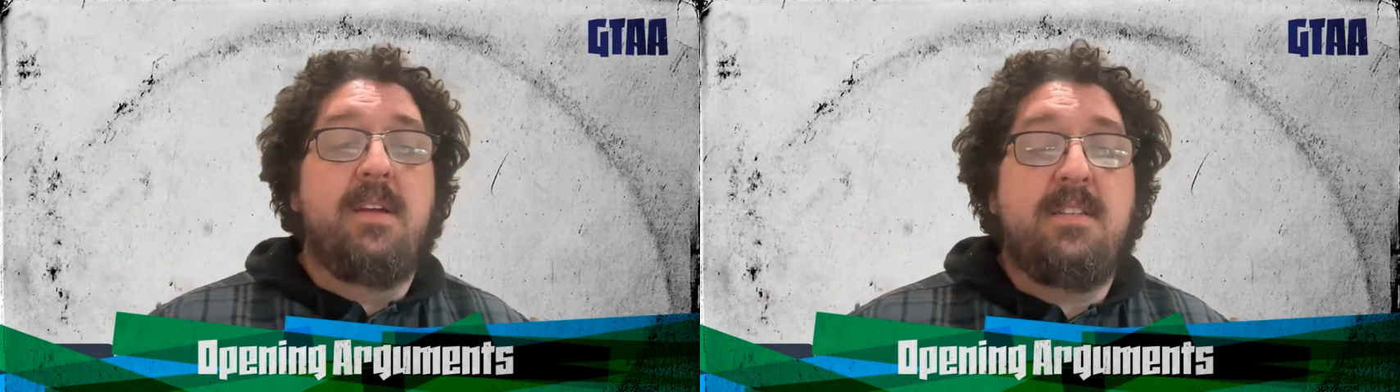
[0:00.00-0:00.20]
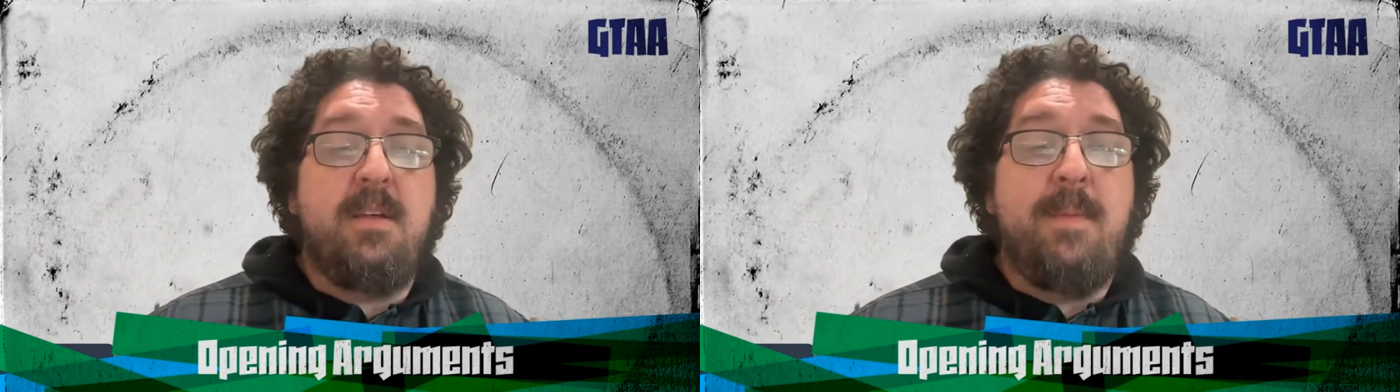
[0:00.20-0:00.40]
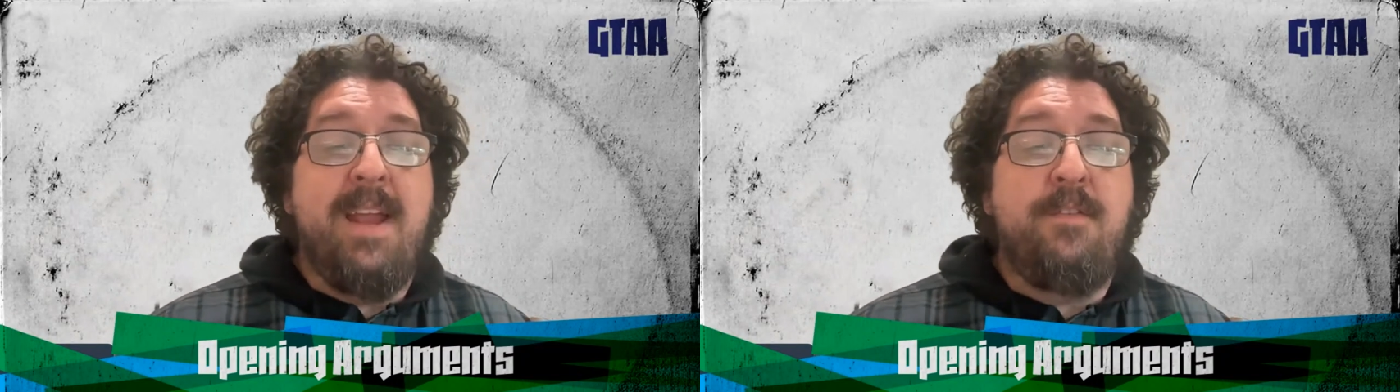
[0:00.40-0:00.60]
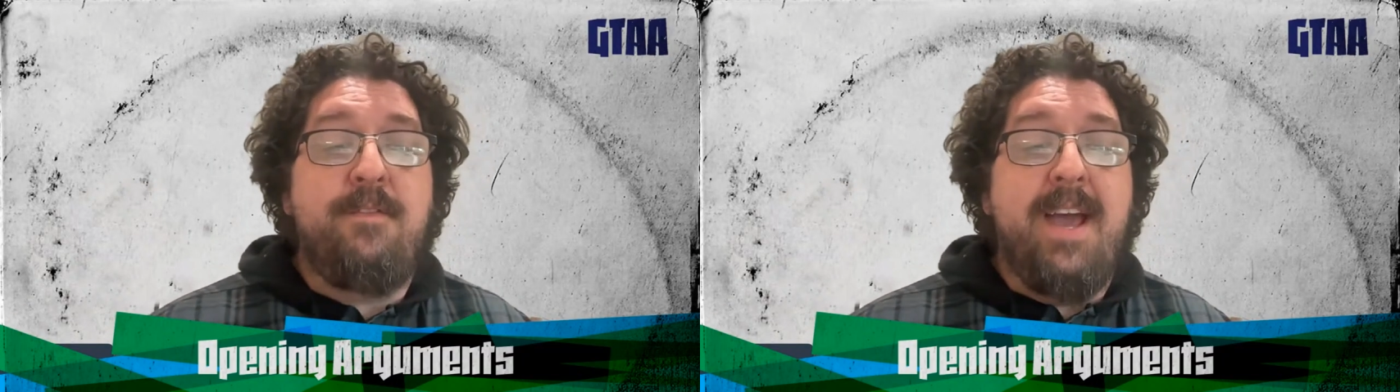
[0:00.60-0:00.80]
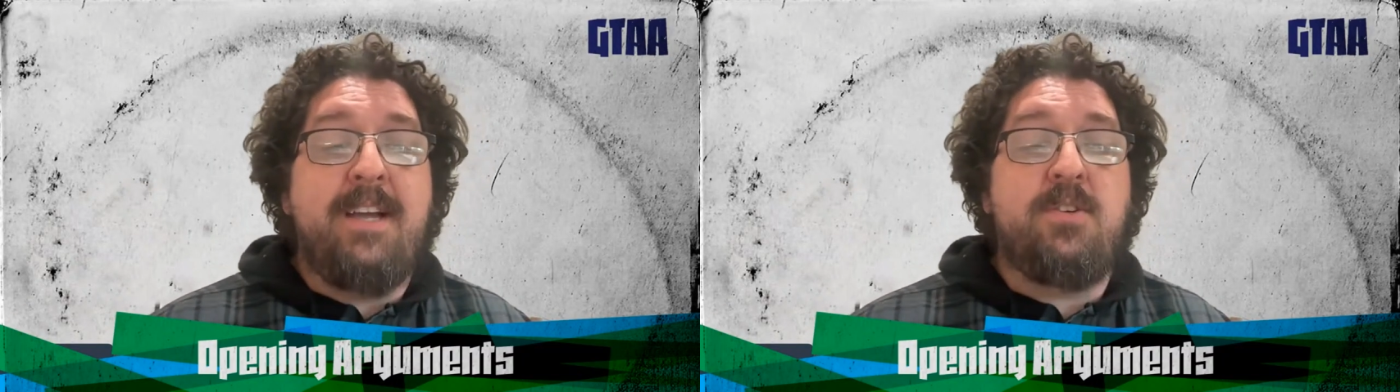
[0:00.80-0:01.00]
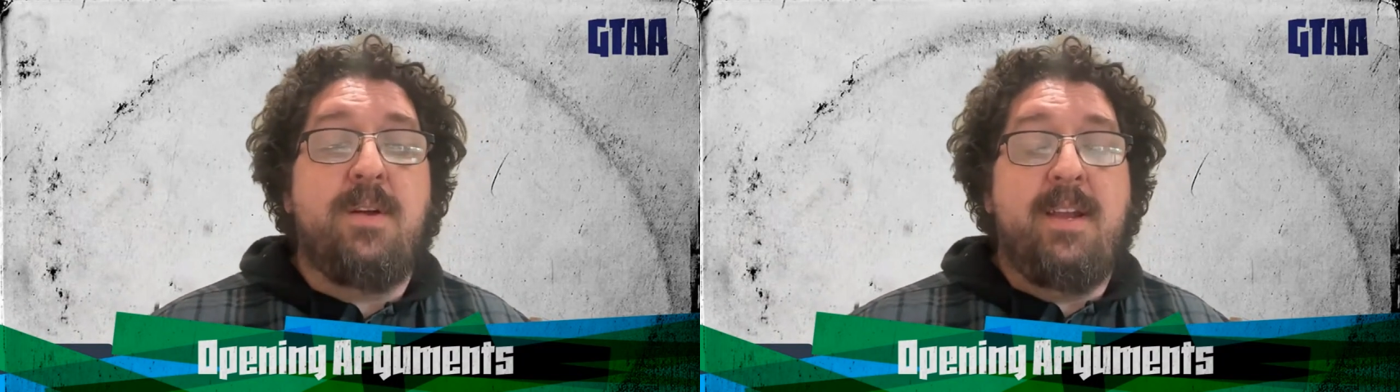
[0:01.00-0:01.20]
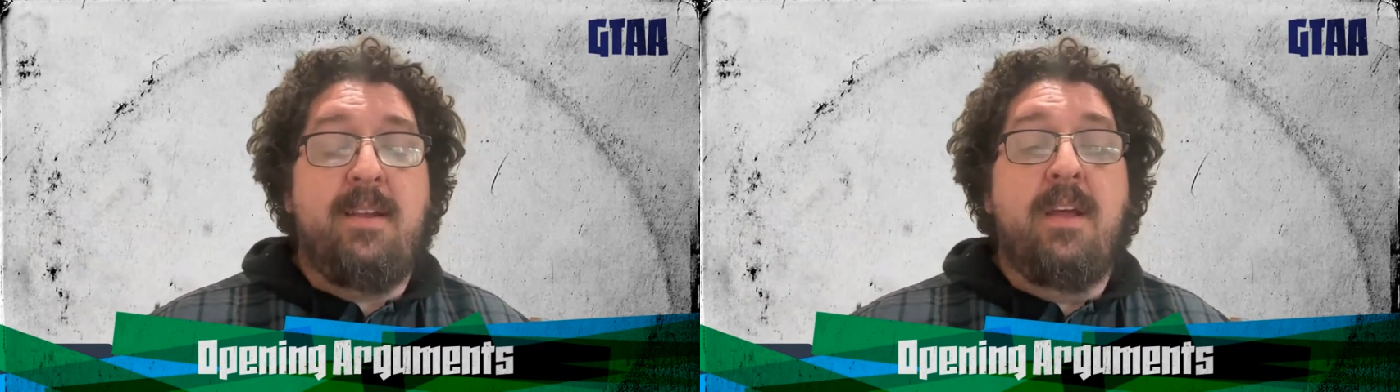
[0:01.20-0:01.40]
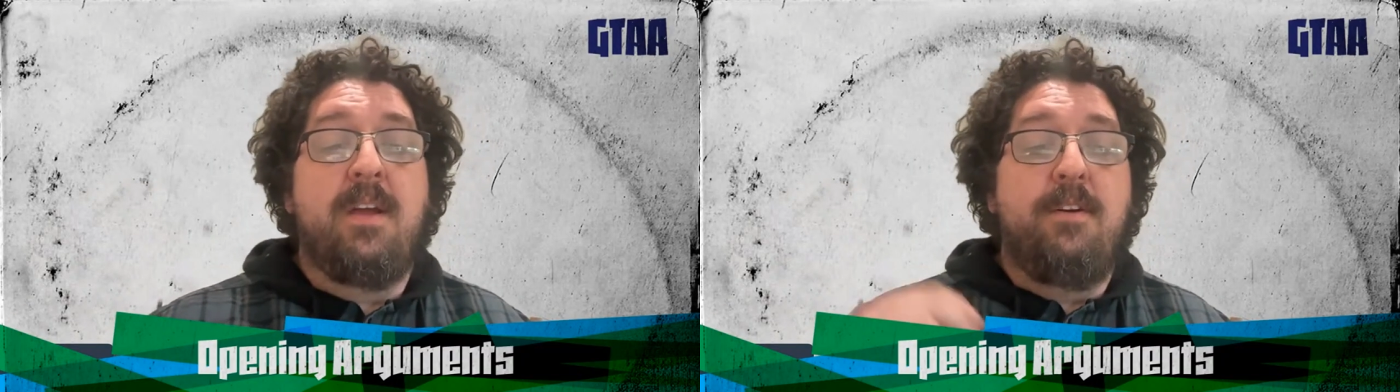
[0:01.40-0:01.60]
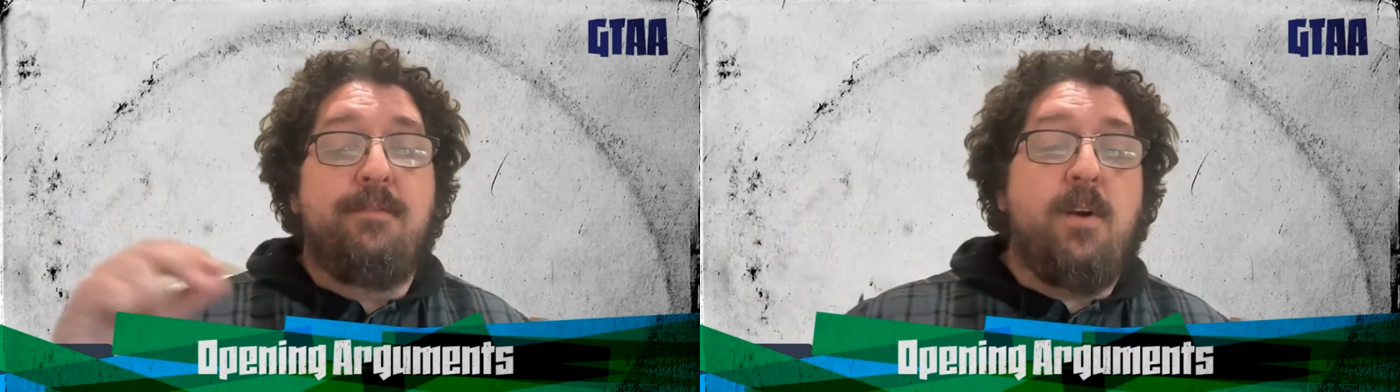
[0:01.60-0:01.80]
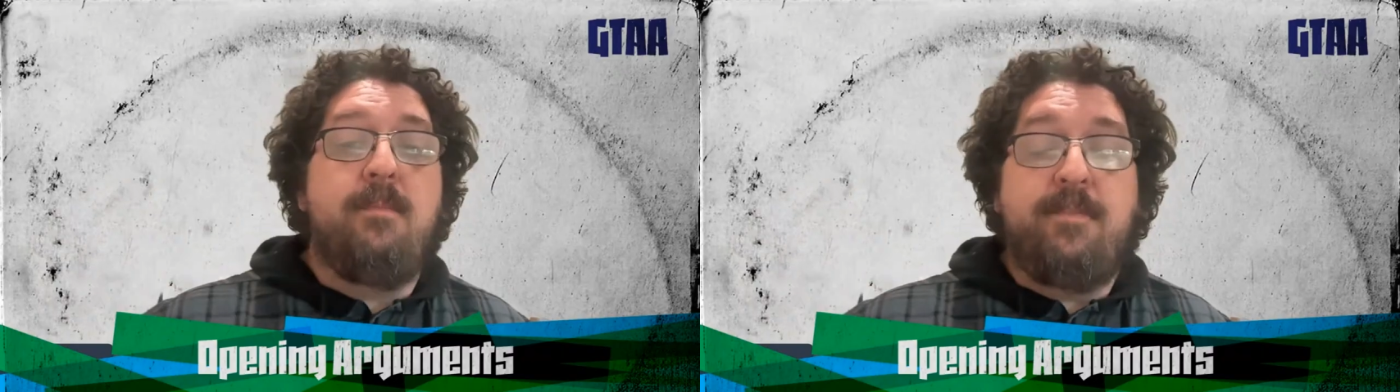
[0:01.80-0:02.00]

to manufacturing from